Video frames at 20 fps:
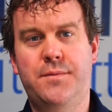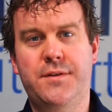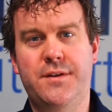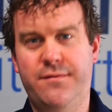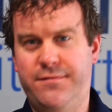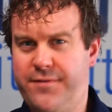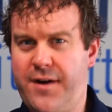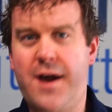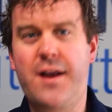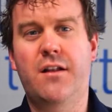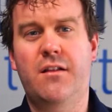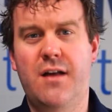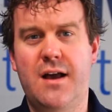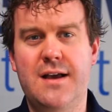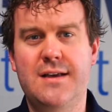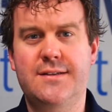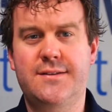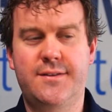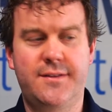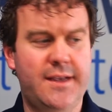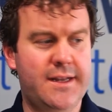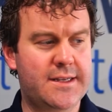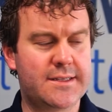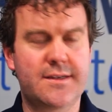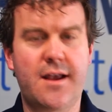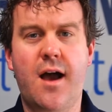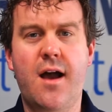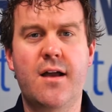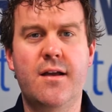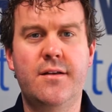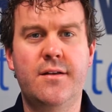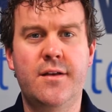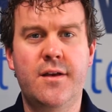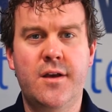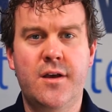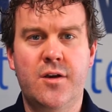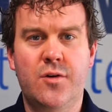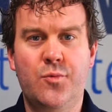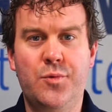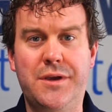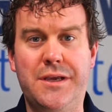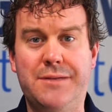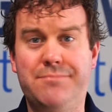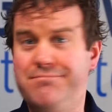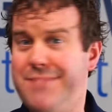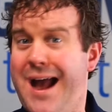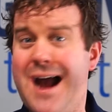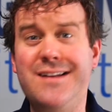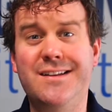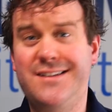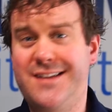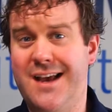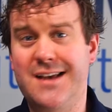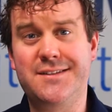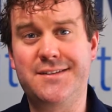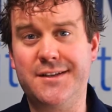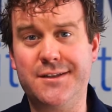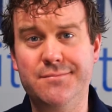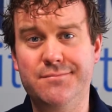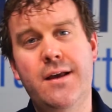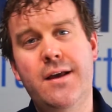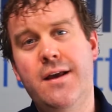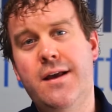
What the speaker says: and finalized the design, we had to test it.